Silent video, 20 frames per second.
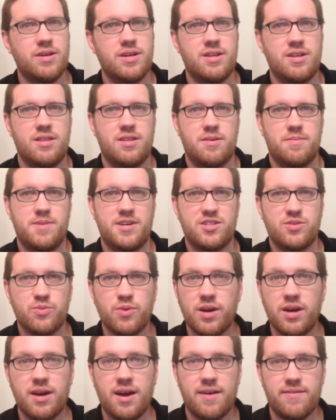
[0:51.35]
and the best
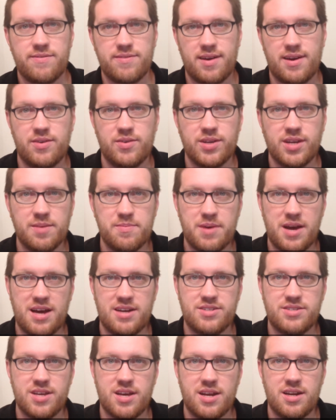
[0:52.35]
way I've found to get
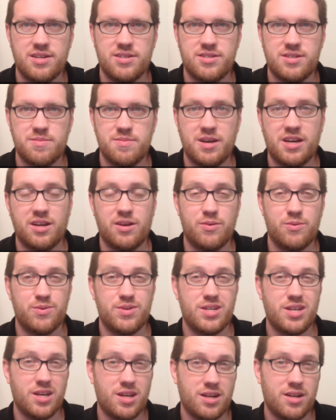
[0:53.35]
past that is to make it a
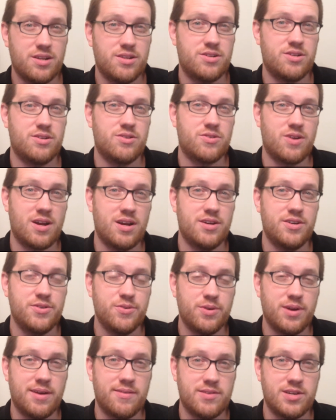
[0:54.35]
routine and to try to
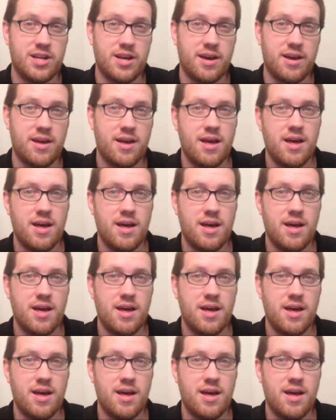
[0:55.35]
do it every day,